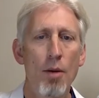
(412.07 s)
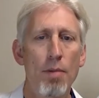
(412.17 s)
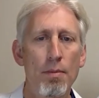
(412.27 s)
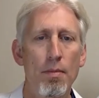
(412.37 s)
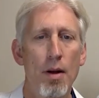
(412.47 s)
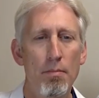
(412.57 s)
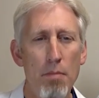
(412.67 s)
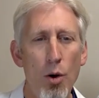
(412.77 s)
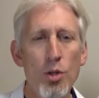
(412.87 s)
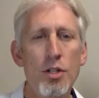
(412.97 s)
But
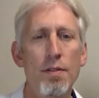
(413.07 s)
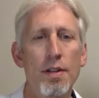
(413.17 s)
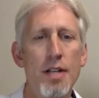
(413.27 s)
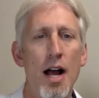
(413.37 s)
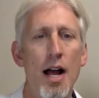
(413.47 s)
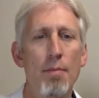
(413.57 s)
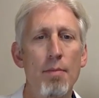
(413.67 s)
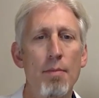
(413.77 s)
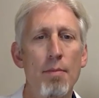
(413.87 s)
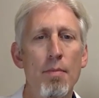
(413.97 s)
most of the time,
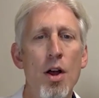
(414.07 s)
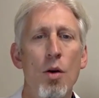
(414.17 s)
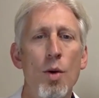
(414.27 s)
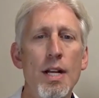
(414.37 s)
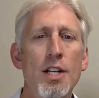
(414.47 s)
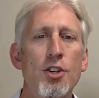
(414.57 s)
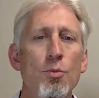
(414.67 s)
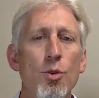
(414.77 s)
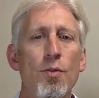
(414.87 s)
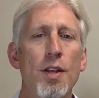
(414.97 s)
we need to
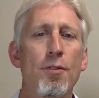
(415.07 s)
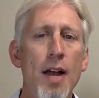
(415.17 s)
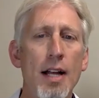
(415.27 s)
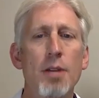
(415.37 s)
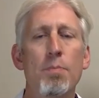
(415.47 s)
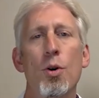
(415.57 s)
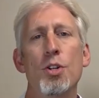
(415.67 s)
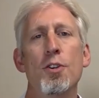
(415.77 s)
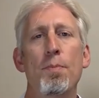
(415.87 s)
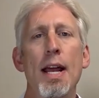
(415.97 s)
remove the affected
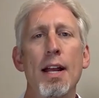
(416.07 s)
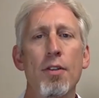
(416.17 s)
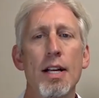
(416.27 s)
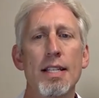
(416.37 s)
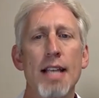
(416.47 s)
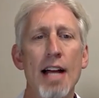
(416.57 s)
portion of pancreas,